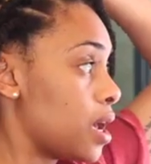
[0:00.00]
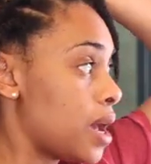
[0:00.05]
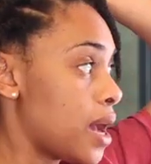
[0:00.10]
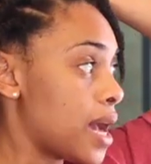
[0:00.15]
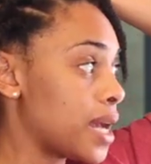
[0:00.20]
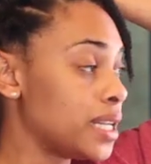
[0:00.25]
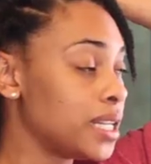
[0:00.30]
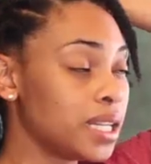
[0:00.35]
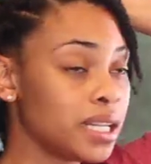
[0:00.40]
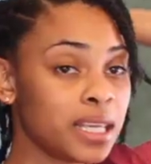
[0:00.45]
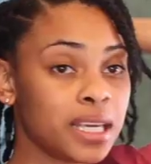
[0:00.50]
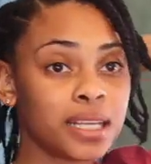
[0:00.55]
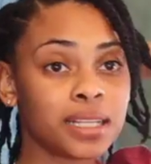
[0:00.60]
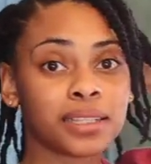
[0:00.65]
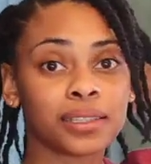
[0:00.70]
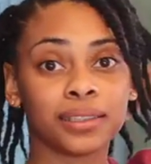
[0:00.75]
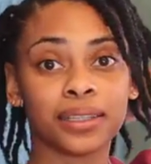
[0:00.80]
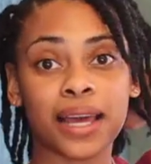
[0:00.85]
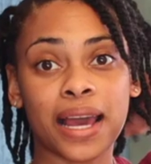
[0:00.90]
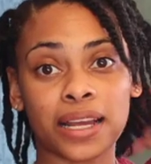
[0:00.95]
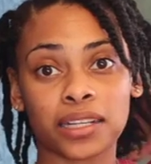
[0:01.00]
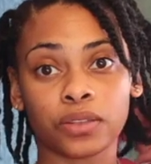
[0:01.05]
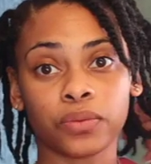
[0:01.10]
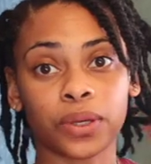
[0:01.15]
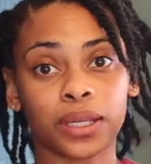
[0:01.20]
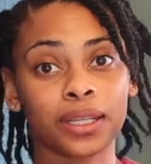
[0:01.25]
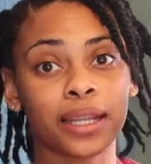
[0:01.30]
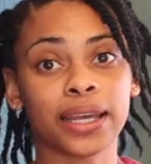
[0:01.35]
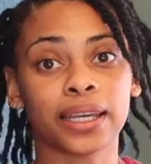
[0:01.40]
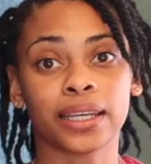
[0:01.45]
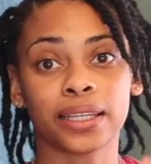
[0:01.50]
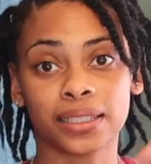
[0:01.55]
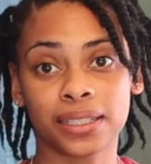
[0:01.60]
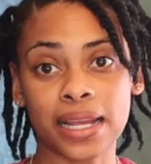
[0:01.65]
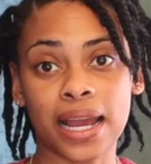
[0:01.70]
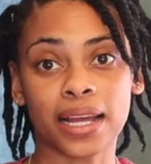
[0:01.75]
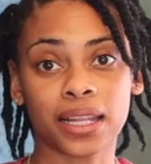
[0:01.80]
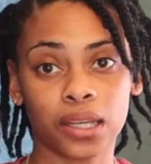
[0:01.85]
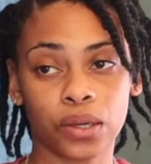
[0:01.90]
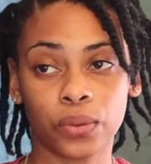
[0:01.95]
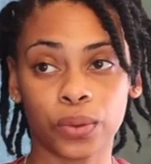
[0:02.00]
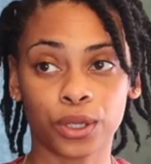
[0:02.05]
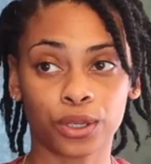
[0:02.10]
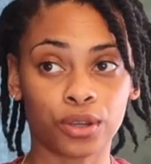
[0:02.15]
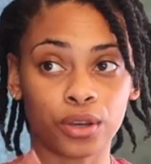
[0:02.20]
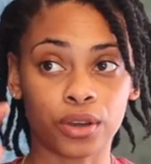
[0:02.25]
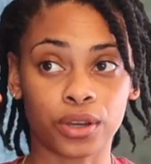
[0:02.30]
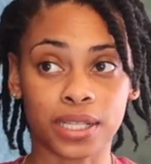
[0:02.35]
I did these last week, like exactly a week ago,